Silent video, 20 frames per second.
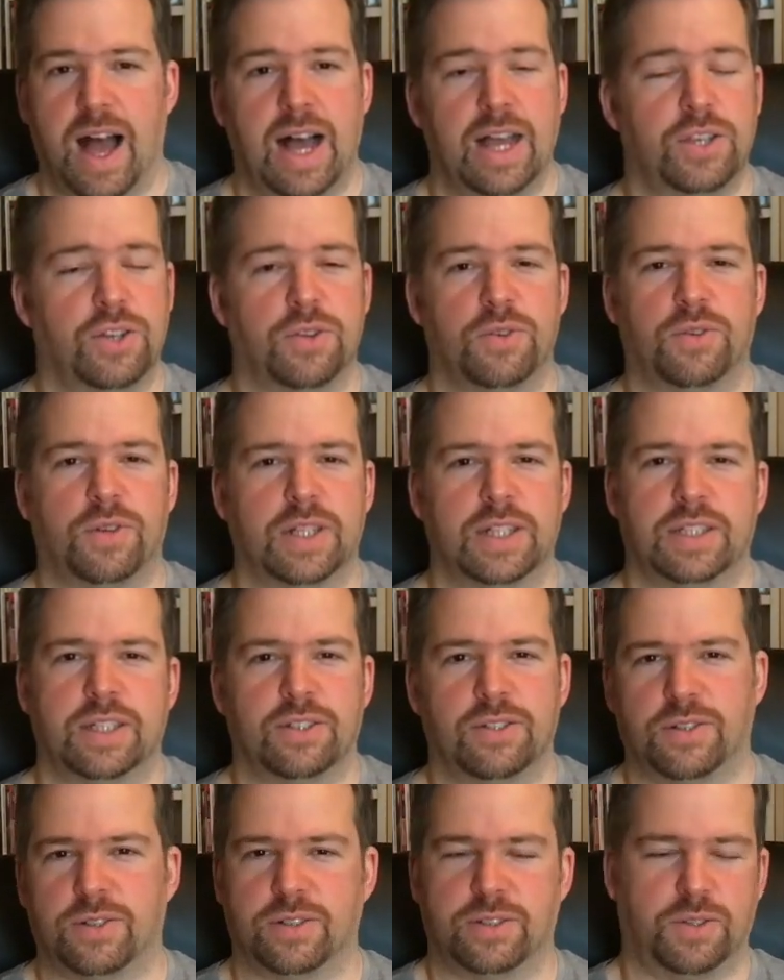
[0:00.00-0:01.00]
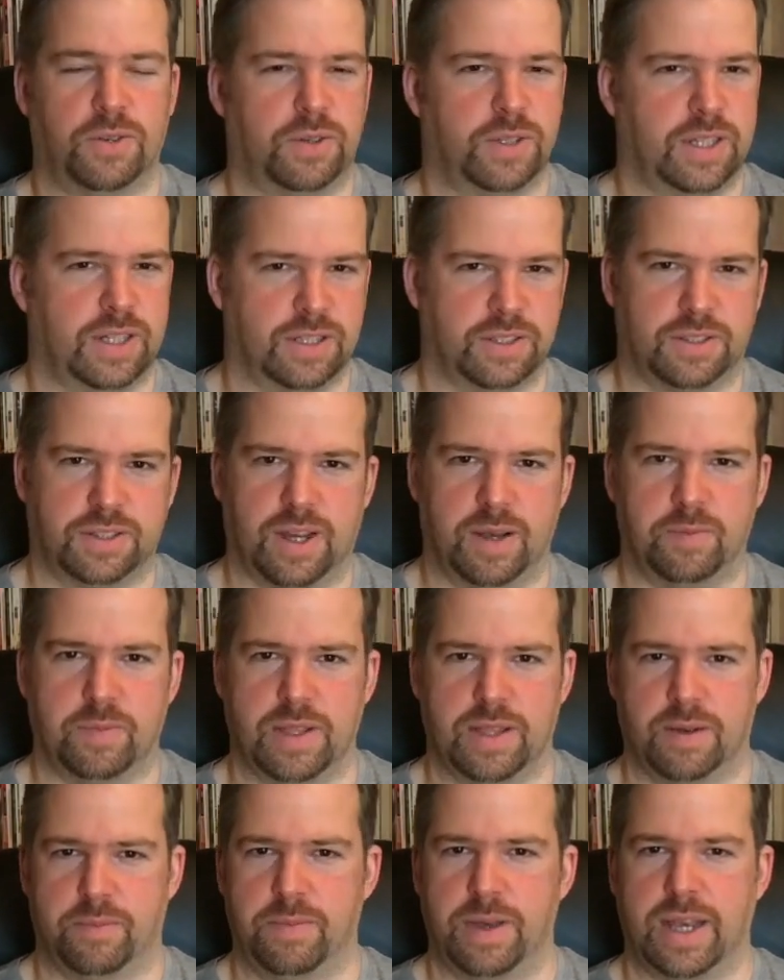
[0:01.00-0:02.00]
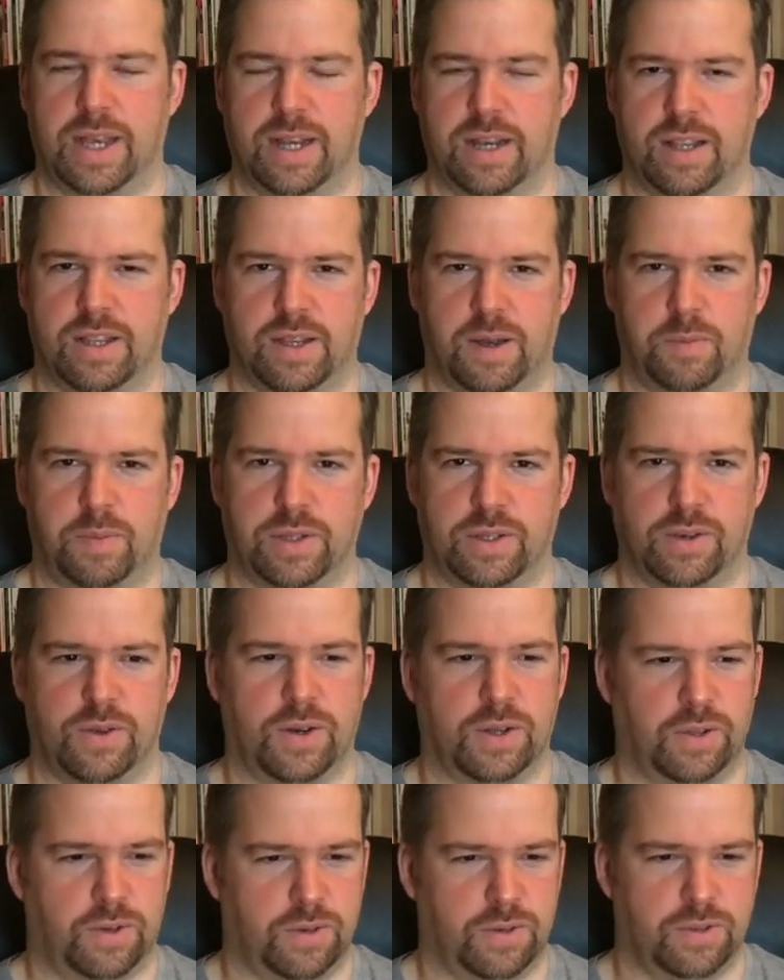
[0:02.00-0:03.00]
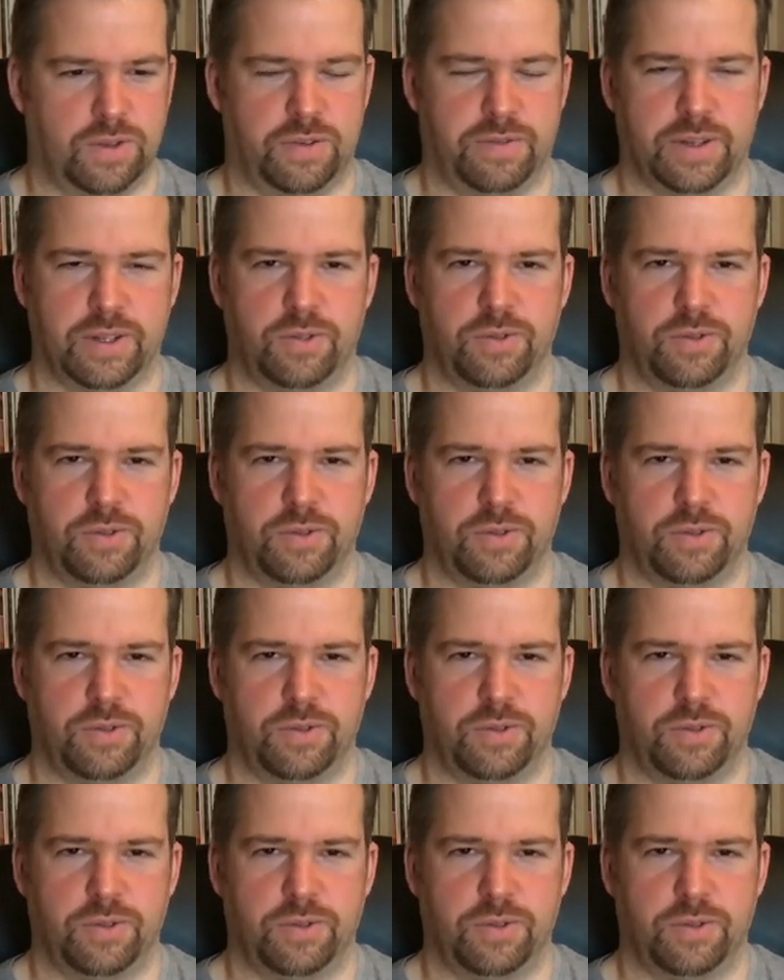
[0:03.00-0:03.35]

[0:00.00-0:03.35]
as you know, this is all totally unscripted. I'm making this up as I go along, so if